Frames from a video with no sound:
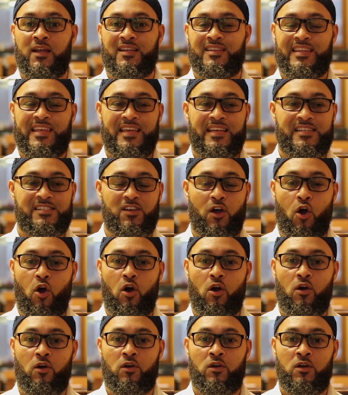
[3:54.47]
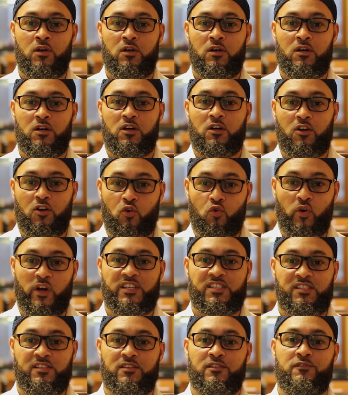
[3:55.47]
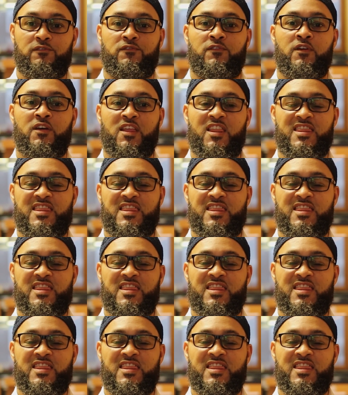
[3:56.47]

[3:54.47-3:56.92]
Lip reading: These are aggressive